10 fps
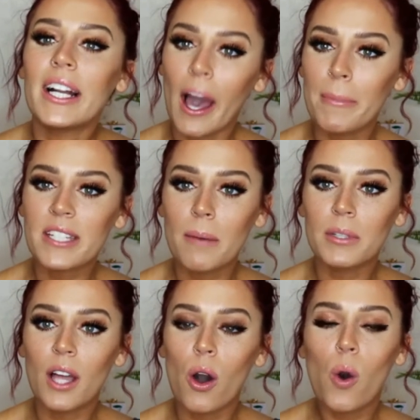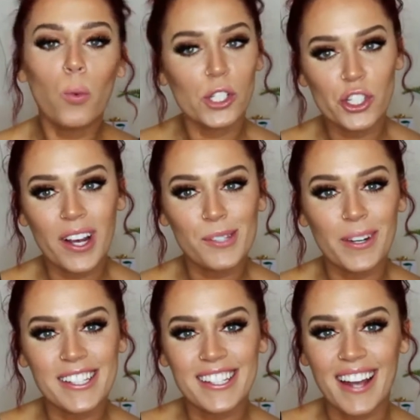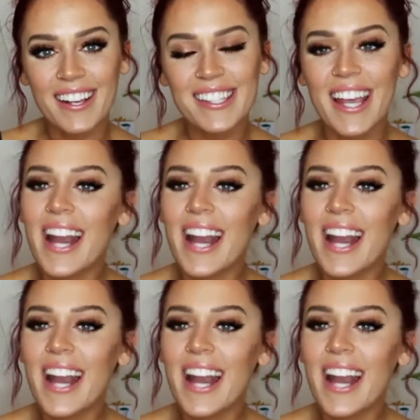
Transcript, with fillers: Comment down below what you guys want to see next,